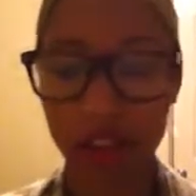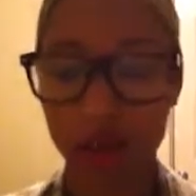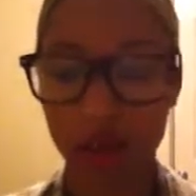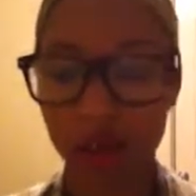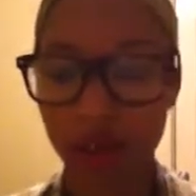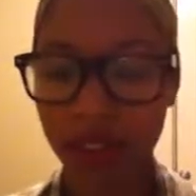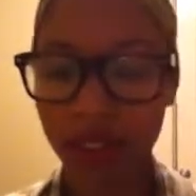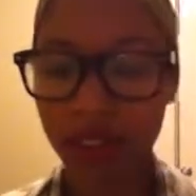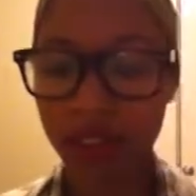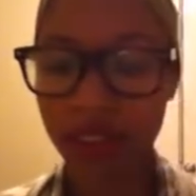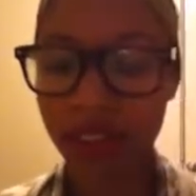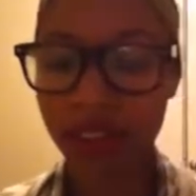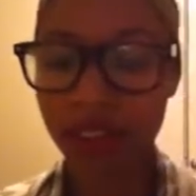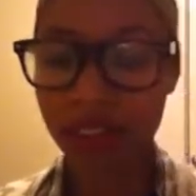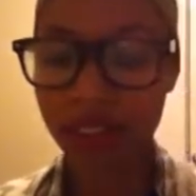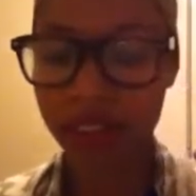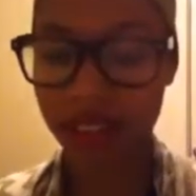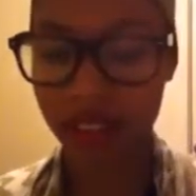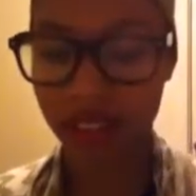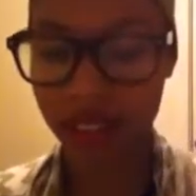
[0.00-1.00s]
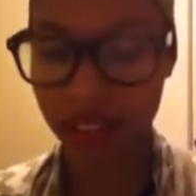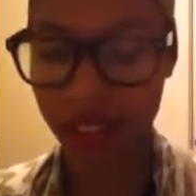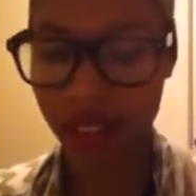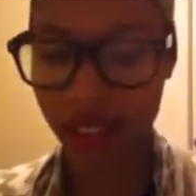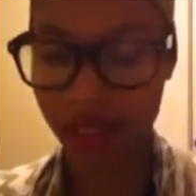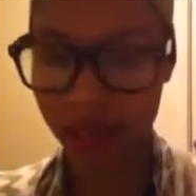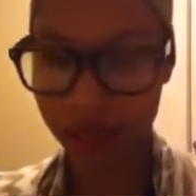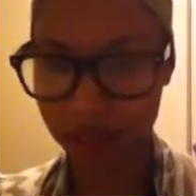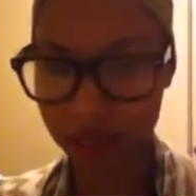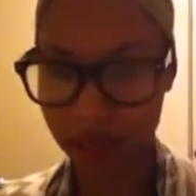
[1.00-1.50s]
One thing they
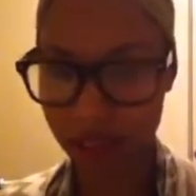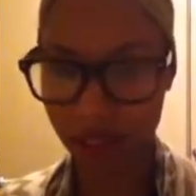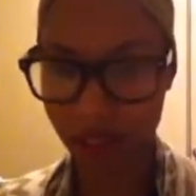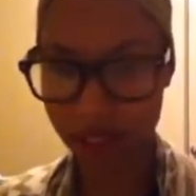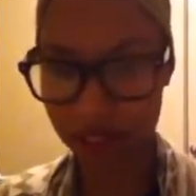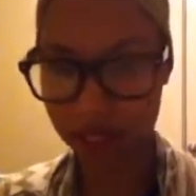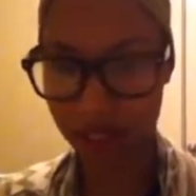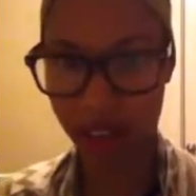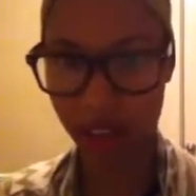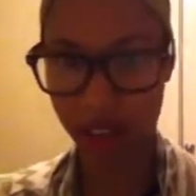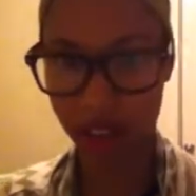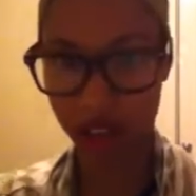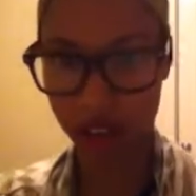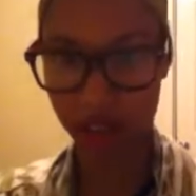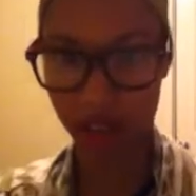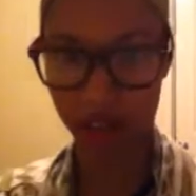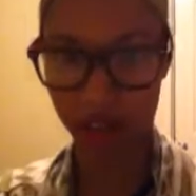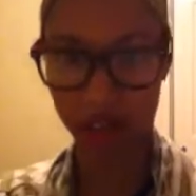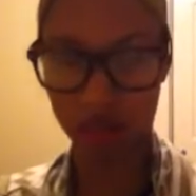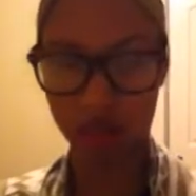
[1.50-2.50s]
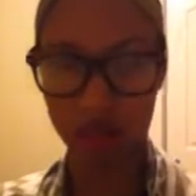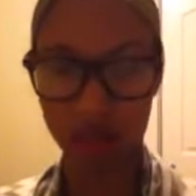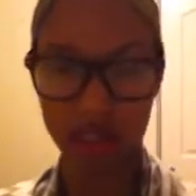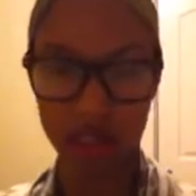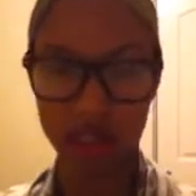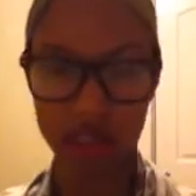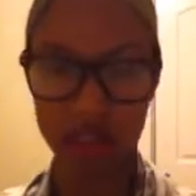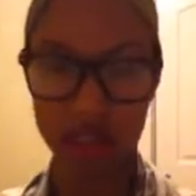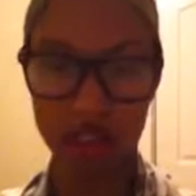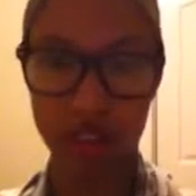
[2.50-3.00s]
did emphasize, and also your recruiter's
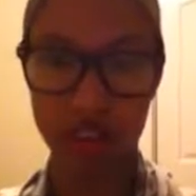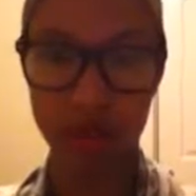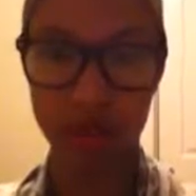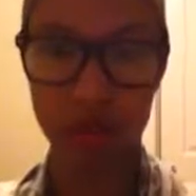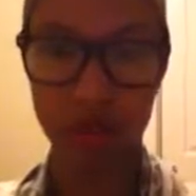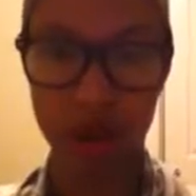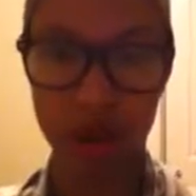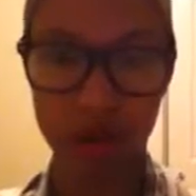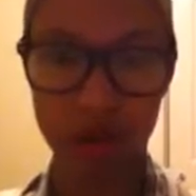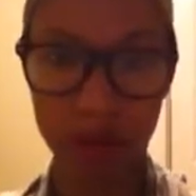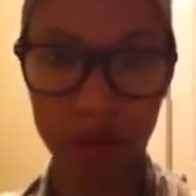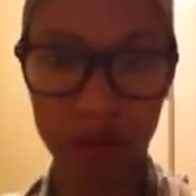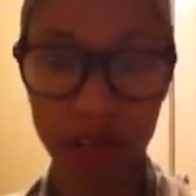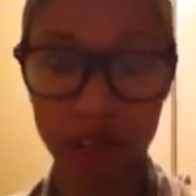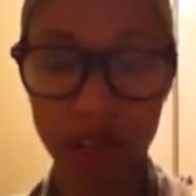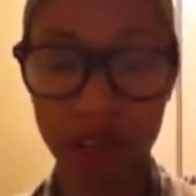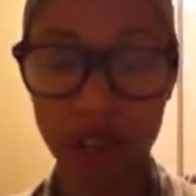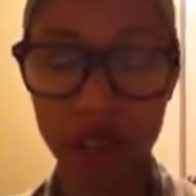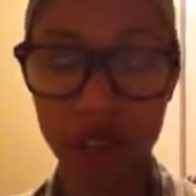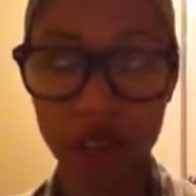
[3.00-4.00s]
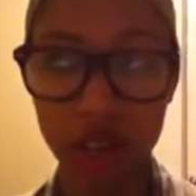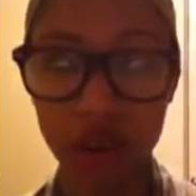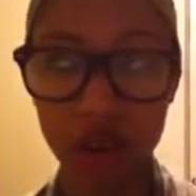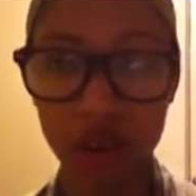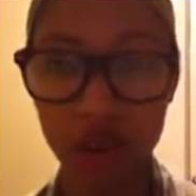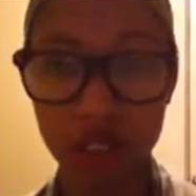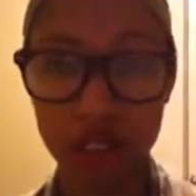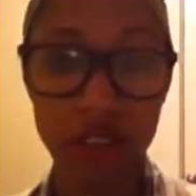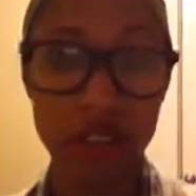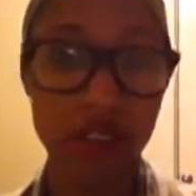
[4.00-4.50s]
going to tell you this probably,
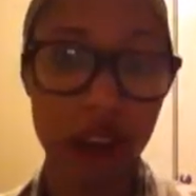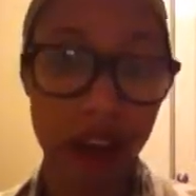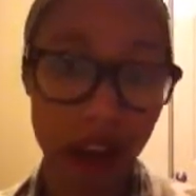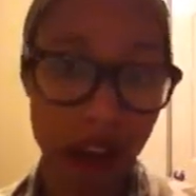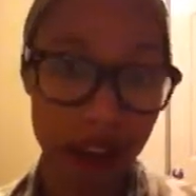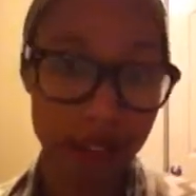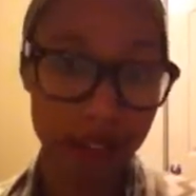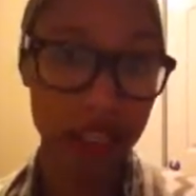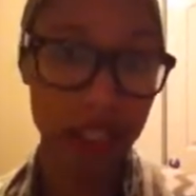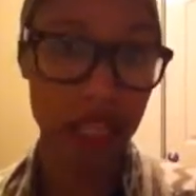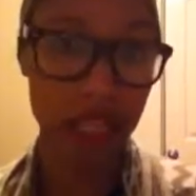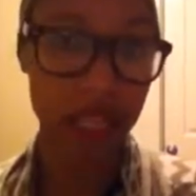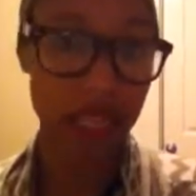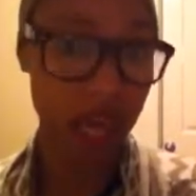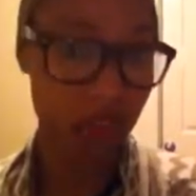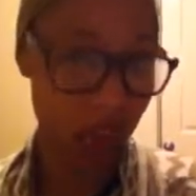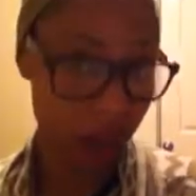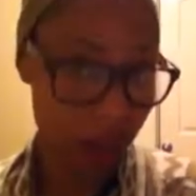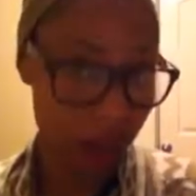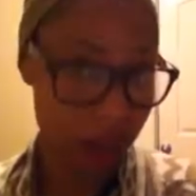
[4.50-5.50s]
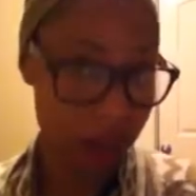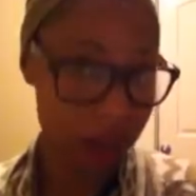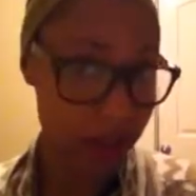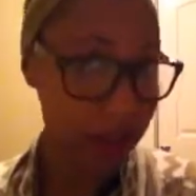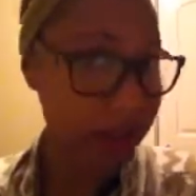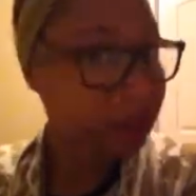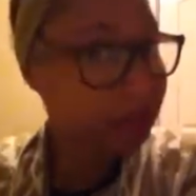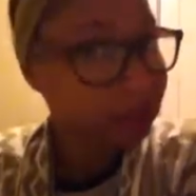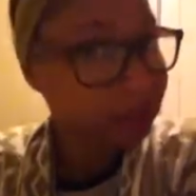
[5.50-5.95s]
was not to lie.